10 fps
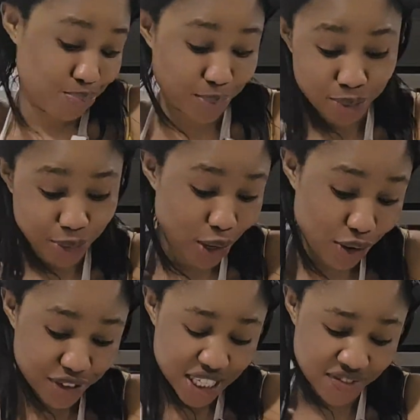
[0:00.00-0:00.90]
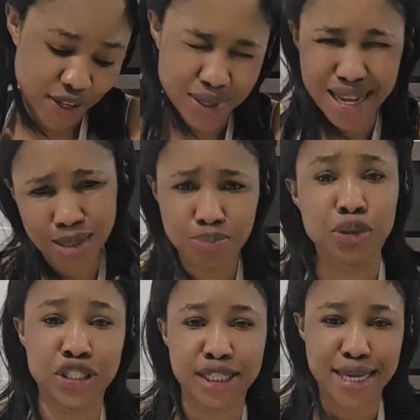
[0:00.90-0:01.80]
people love this video. Let's
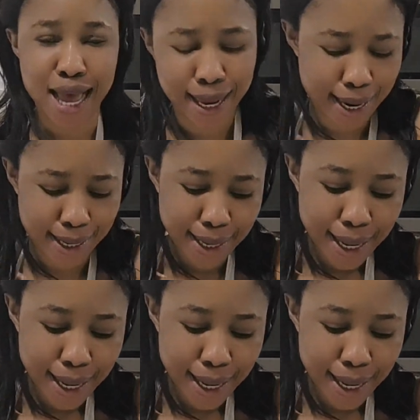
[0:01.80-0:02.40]
push it ahead.